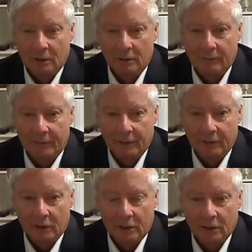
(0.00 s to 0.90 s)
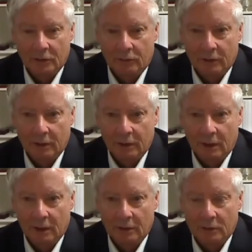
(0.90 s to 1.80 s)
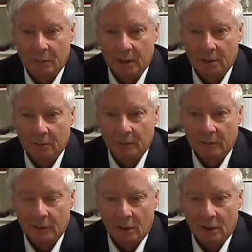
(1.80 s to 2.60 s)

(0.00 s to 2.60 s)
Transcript: to defend their country and to be able to